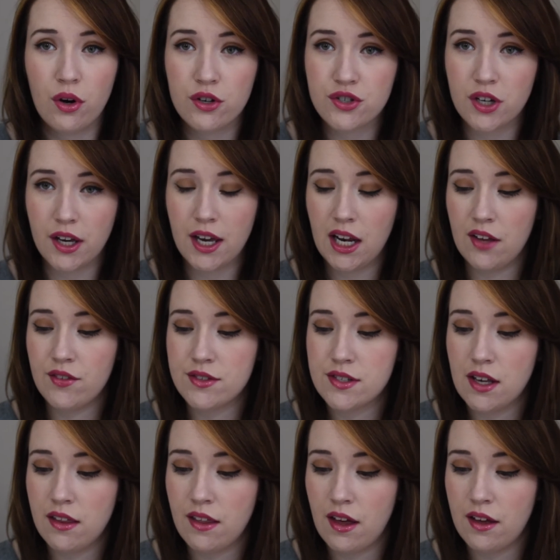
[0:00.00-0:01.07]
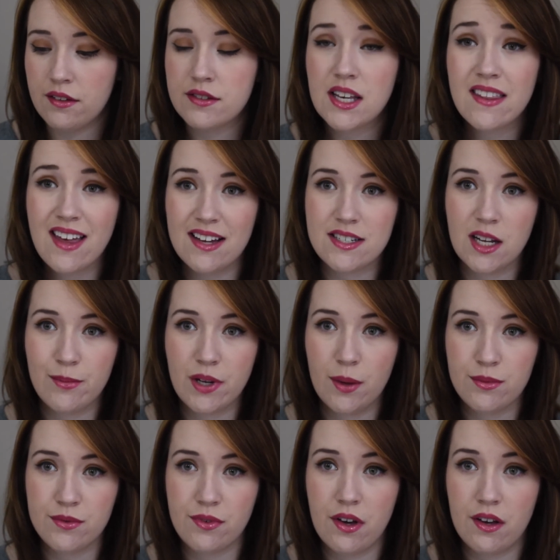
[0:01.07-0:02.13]
Wash. I can't even say that. Say that 10
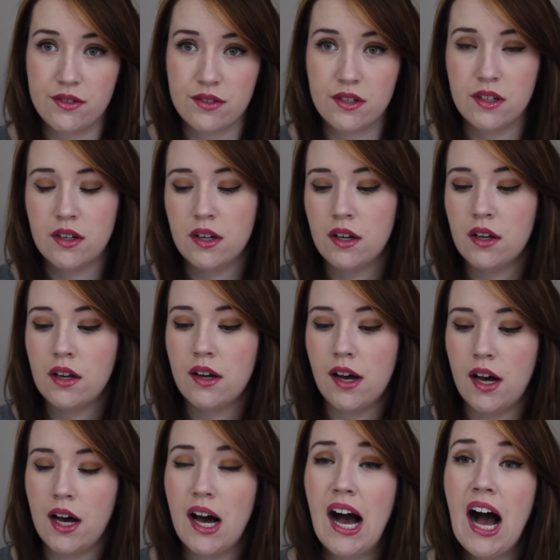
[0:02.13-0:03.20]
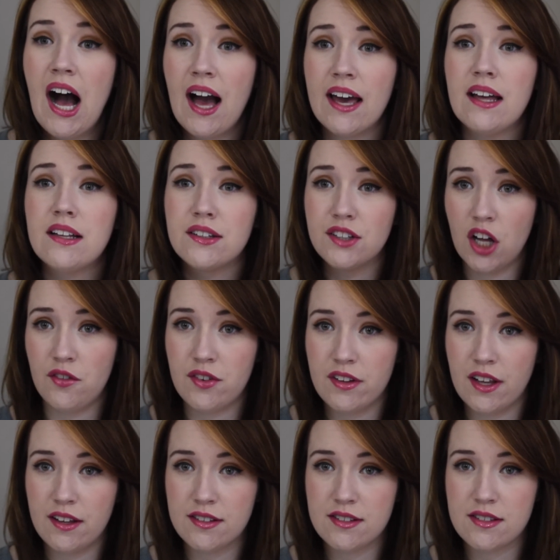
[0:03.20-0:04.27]
times fast. I loved
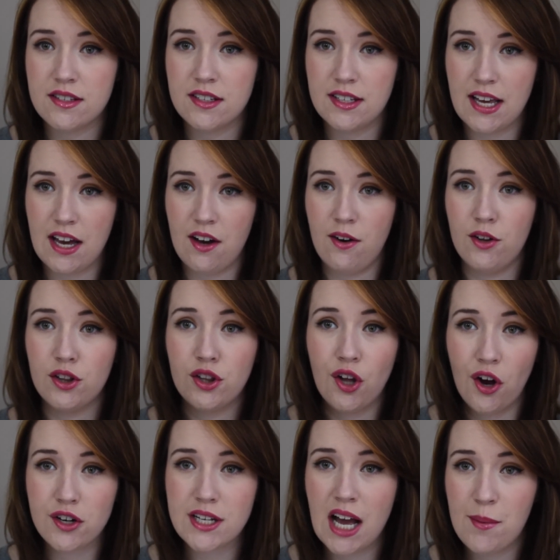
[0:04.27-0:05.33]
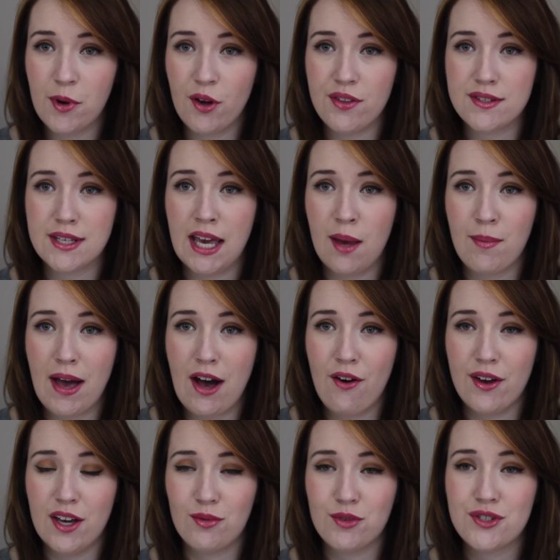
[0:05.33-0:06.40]
this. Now, a long time ago this came out.
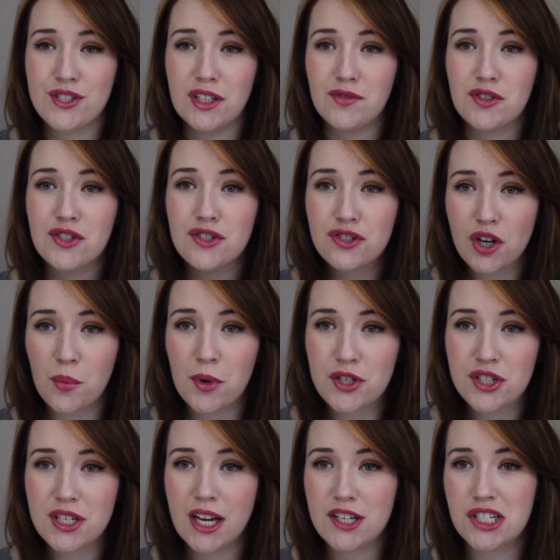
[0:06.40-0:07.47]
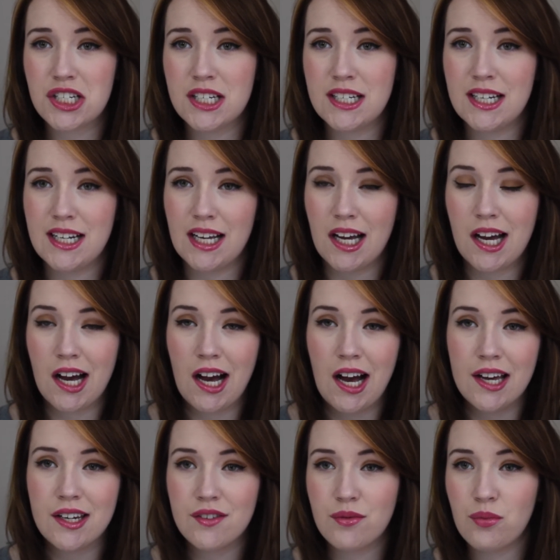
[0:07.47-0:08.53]
It received so much attention, and it
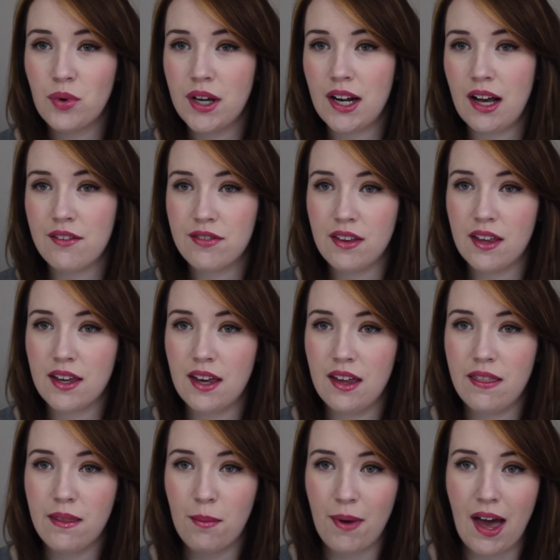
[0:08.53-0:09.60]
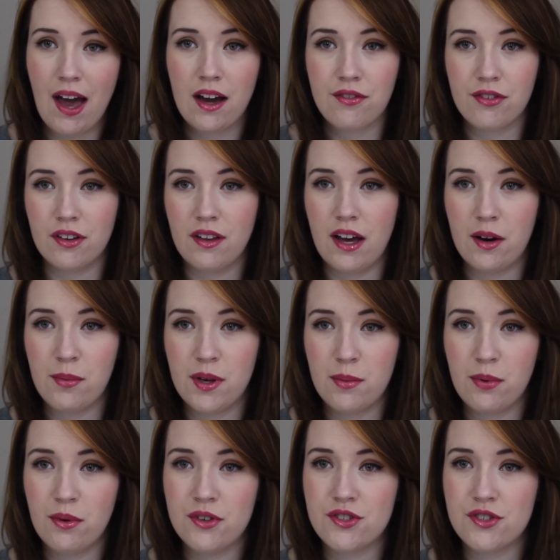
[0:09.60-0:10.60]
kind of went, I feel like, in the back for a lot of people.